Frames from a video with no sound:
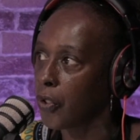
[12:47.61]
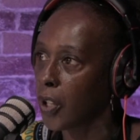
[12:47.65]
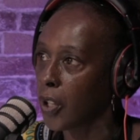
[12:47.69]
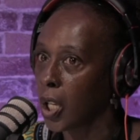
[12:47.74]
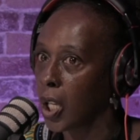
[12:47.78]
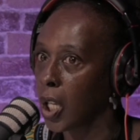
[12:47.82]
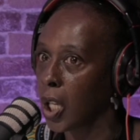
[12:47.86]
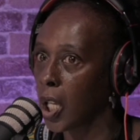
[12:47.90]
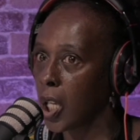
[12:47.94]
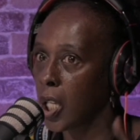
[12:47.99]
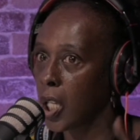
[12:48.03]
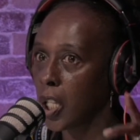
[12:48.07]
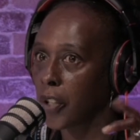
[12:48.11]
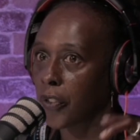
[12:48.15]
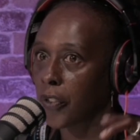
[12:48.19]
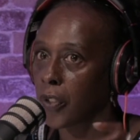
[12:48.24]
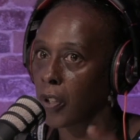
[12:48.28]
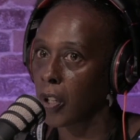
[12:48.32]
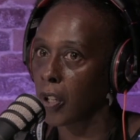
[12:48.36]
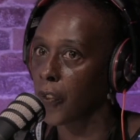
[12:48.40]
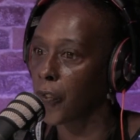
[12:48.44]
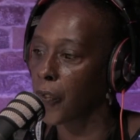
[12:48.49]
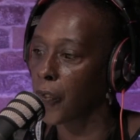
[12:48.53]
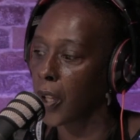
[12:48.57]
Here, it's still a
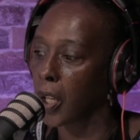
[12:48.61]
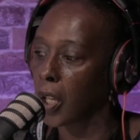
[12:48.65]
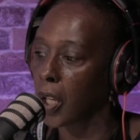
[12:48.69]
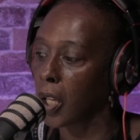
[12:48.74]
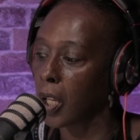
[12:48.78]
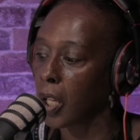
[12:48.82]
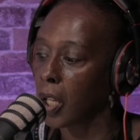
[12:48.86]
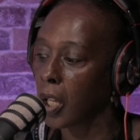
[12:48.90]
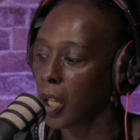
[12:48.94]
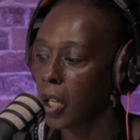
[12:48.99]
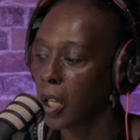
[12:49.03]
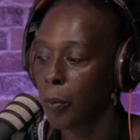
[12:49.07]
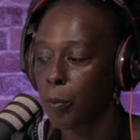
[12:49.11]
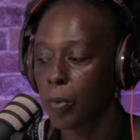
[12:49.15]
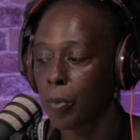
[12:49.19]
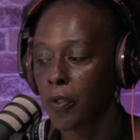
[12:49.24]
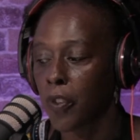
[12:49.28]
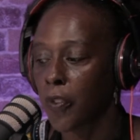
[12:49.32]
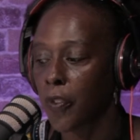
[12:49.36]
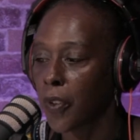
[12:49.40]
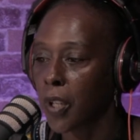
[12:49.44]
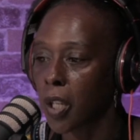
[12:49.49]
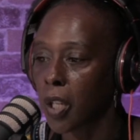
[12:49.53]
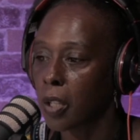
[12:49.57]
thing. But if you
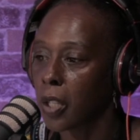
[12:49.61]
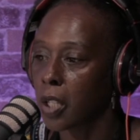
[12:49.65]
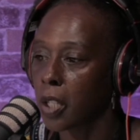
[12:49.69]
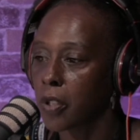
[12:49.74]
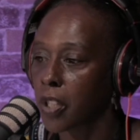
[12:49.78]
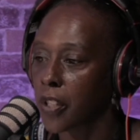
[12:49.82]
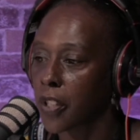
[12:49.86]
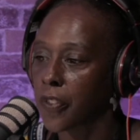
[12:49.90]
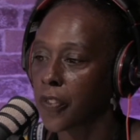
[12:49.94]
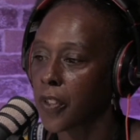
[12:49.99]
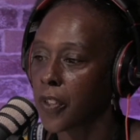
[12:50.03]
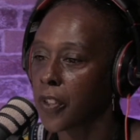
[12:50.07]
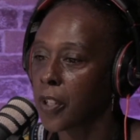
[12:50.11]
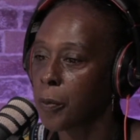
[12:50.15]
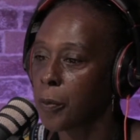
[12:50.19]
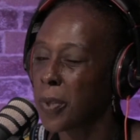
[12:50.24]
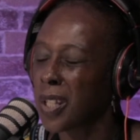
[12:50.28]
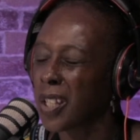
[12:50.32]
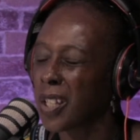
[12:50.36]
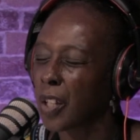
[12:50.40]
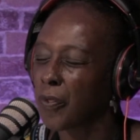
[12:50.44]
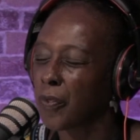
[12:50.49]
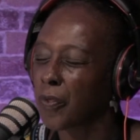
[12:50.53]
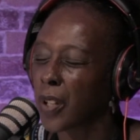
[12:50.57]
think about this city being
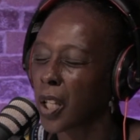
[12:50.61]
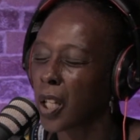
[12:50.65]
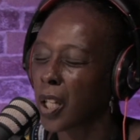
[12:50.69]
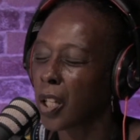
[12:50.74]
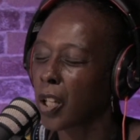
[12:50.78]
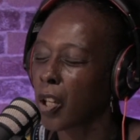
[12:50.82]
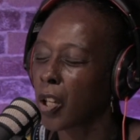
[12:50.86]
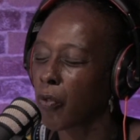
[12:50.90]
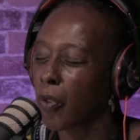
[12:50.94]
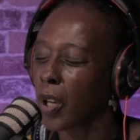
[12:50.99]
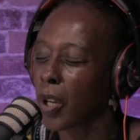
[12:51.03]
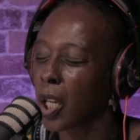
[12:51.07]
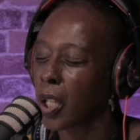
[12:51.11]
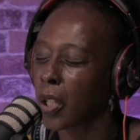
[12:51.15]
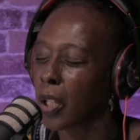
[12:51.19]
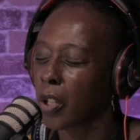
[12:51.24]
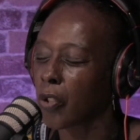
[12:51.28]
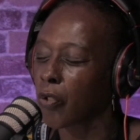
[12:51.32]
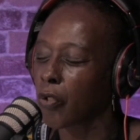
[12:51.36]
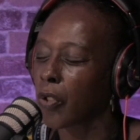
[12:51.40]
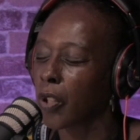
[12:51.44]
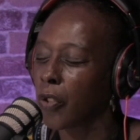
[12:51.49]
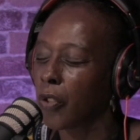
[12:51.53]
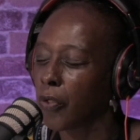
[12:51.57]
having ingrained
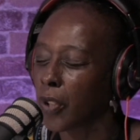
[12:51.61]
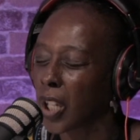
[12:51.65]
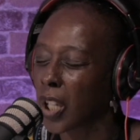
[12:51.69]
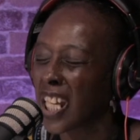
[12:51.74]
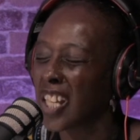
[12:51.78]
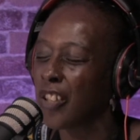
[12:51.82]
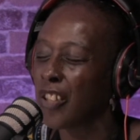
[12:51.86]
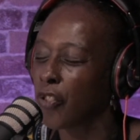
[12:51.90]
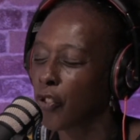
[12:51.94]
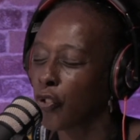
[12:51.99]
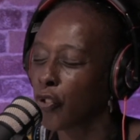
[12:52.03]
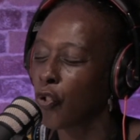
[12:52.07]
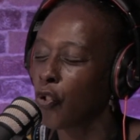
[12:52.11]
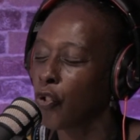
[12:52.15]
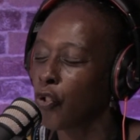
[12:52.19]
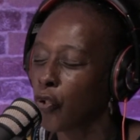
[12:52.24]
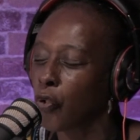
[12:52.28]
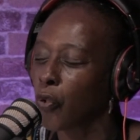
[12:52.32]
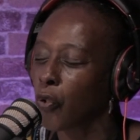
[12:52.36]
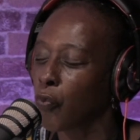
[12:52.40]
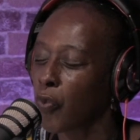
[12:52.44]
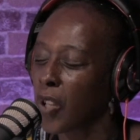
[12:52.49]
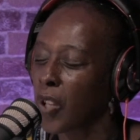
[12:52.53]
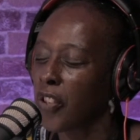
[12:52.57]
institutional
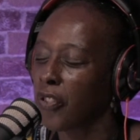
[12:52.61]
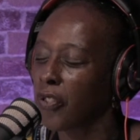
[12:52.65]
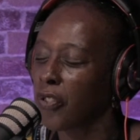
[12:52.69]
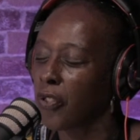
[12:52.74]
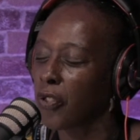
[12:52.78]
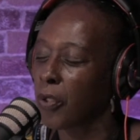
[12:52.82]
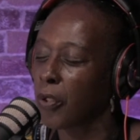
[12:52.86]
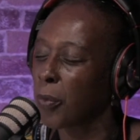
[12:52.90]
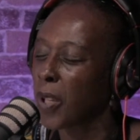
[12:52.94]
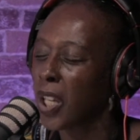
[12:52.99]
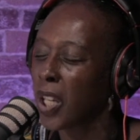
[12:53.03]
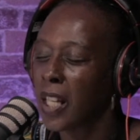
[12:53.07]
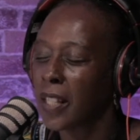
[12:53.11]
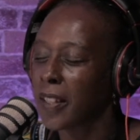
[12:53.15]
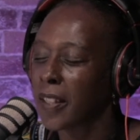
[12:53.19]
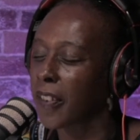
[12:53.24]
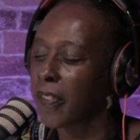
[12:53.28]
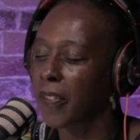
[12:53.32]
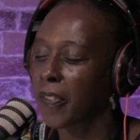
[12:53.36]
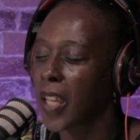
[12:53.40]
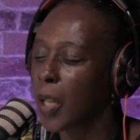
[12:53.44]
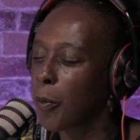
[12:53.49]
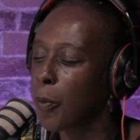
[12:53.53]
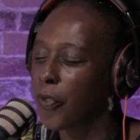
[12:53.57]
racism, the
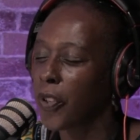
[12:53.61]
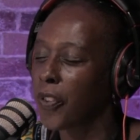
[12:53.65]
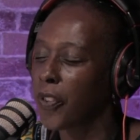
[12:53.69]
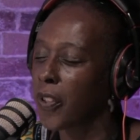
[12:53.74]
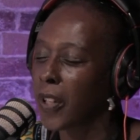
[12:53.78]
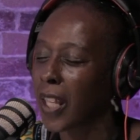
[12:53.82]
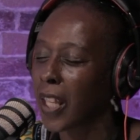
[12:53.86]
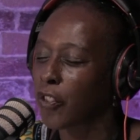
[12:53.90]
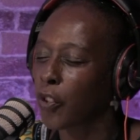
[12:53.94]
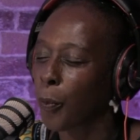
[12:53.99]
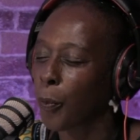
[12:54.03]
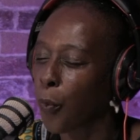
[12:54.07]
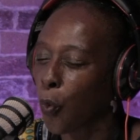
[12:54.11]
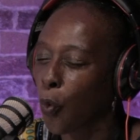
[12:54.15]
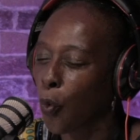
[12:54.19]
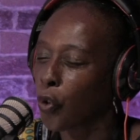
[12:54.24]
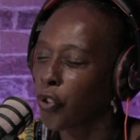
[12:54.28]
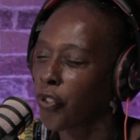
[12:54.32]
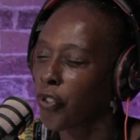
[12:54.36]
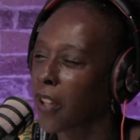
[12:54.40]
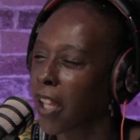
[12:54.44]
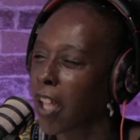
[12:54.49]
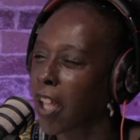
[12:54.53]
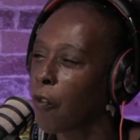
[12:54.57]
same city that supported the
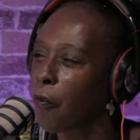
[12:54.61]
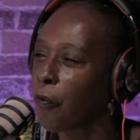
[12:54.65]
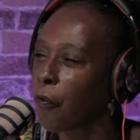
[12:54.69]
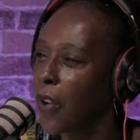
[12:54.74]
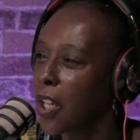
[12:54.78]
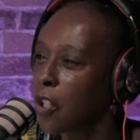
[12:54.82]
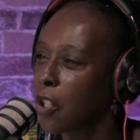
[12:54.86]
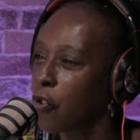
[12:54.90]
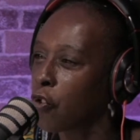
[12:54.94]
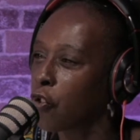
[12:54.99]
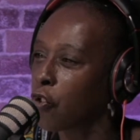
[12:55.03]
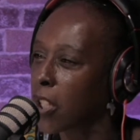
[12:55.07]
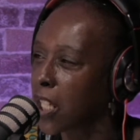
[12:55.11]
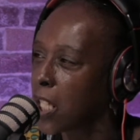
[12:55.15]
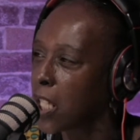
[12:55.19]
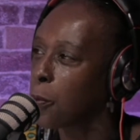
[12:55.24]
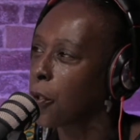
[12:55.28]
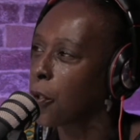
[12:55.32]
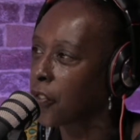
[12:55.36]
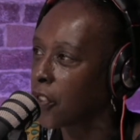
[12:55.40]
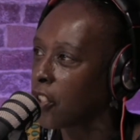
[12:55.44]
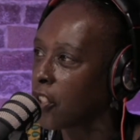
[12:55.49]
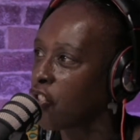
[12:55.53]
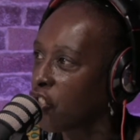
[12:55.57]
Confederates to keep us
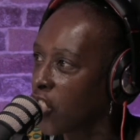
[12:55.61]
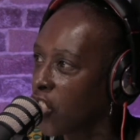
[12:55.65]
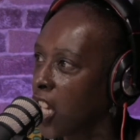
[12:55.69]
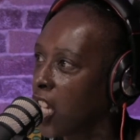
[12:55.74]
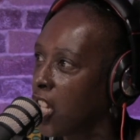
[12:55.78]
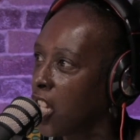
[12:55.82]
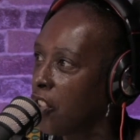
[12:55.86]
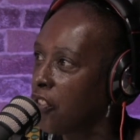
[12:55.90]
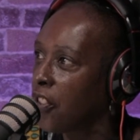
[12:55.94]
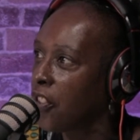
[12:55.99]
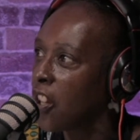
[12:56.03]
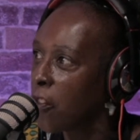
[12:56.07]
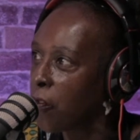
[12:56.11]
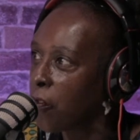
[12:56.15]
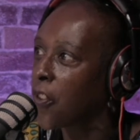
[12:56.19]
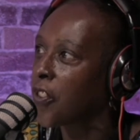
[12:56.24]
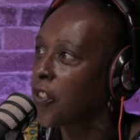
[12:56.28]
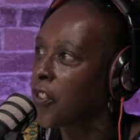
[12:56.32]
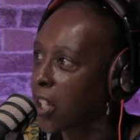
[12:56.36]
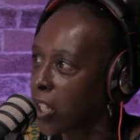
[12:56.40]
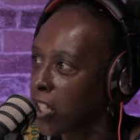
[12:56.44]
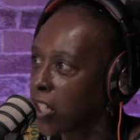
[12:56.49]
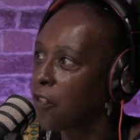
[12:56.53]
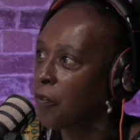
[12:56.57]
in chains,
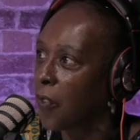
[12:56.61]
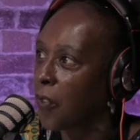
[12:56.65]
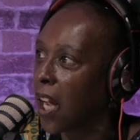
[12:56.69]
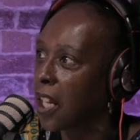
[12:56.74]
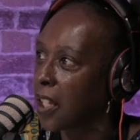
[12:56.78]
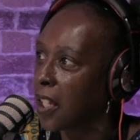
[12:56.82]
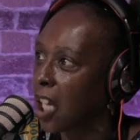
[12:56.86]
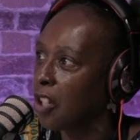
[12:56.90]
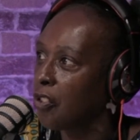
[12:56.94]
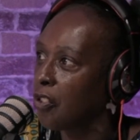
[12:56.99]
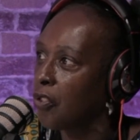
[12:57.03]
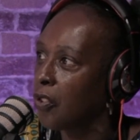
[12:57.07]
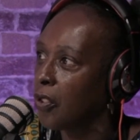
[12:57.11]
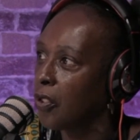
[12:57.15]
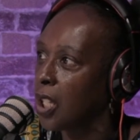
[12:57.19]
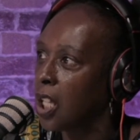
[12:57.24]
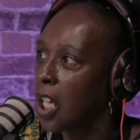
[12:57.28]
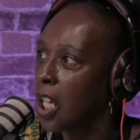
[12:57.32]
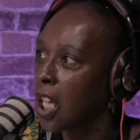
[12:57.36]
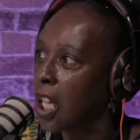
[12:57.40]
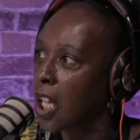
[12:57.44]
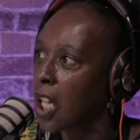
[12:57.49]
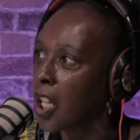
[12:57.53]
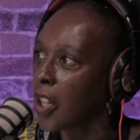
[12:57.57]
physically, financially,
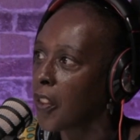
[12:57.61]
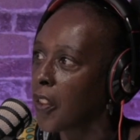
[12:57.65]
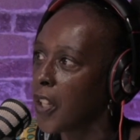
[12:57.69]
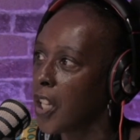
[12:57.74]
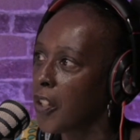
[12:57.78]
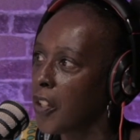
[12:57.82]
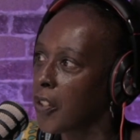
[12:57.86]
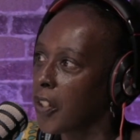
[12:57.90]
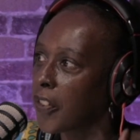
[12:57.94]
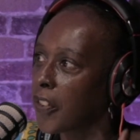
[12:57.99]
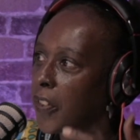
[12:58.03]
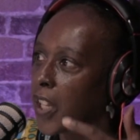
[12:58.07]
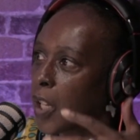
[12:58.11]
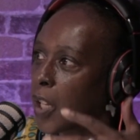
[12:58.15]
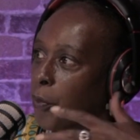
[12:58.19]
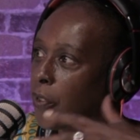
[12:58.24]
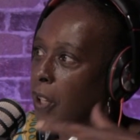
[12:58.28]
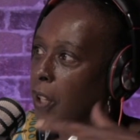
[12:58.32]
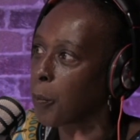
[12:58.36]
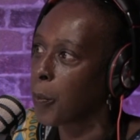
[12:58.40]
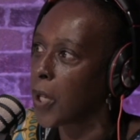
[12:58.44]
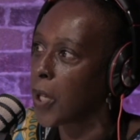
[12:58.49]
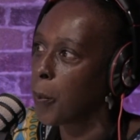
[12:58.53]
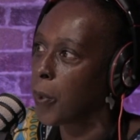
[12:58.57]
these are the same set of
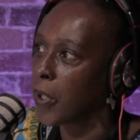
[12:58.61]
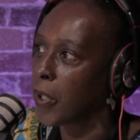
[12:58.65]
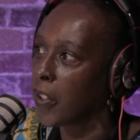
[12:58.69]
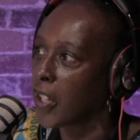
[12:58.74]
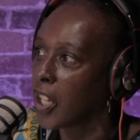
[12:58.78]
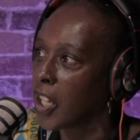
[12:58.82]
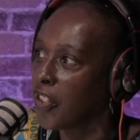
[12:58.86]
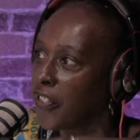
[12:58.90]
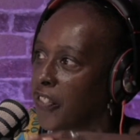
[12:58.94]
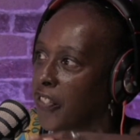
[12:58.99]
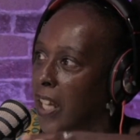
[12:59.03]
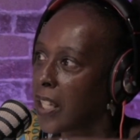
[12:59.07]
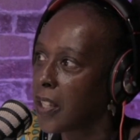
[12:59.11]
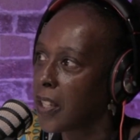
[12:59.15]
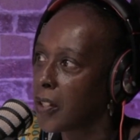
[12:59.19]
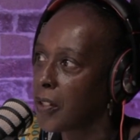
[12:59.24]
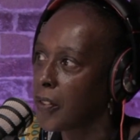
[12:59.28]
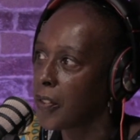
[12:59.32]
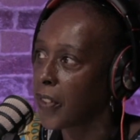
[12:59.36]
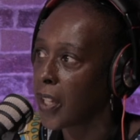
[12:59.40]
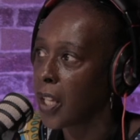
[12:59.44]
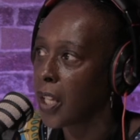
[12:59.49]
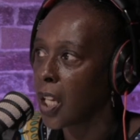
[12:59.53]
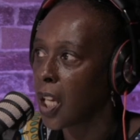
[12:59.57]
people and their descendants.
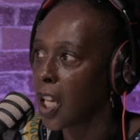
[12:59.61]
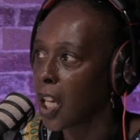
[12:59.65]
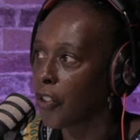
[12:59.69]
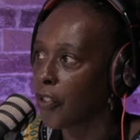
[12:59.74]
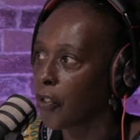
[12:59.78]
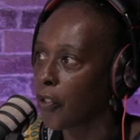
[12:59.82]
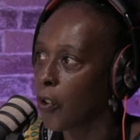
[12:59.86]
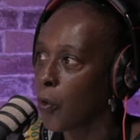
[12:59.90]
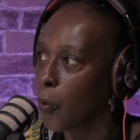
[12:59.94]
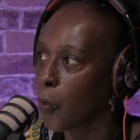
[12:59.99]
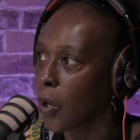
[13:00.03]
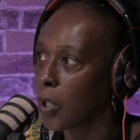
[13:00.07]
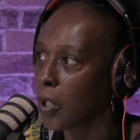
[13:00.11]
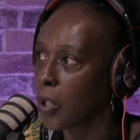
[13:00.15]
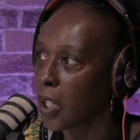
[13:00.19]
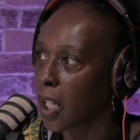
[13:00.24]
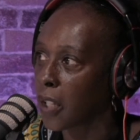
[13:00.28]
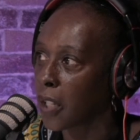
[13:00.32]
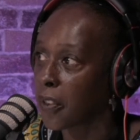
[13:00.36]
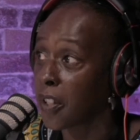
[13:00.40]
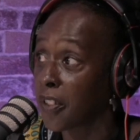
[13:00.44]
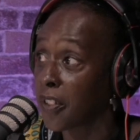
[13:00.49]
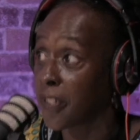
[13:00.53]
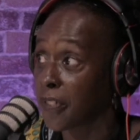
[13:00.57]
It's no wonder that
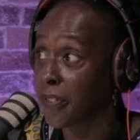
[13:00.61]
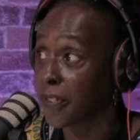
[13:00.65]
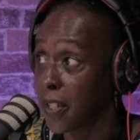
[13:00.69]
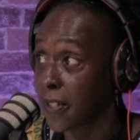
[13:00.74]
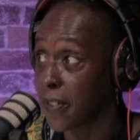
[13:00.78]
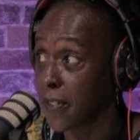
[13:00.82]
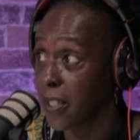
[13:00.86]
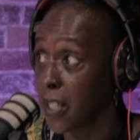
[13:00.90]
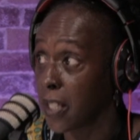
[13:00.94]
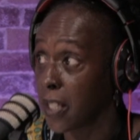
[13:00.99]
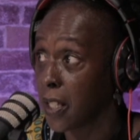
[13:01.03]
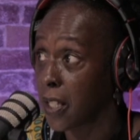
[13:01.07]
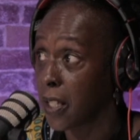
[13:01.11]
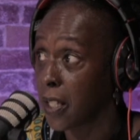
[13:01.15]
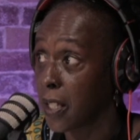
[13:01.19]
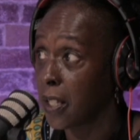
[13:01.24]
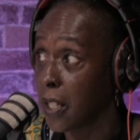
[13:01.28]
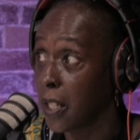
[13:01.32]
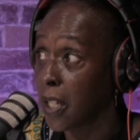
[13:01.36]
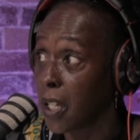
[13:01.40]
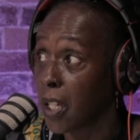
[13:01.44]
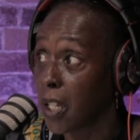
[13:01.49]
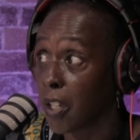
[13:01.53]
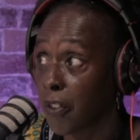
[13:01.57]
this city
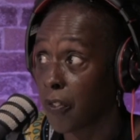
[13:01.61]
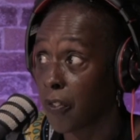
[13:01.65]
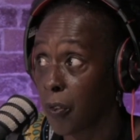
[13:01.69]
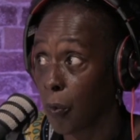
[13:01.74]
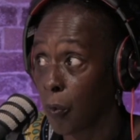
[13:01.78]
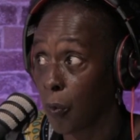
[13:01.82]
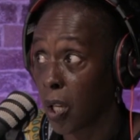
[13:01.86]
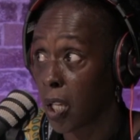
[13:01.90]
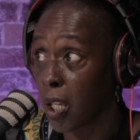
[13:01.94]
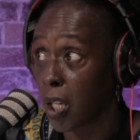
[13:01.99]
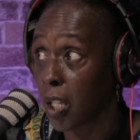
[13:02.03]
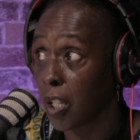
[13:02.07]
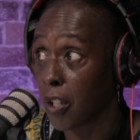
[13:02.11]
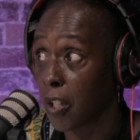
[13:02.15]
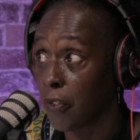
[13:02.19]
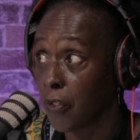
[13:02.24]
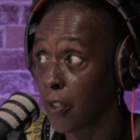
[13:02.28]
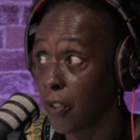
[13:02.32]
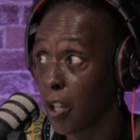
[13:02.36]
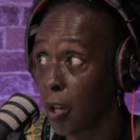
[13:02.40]
is the way it is.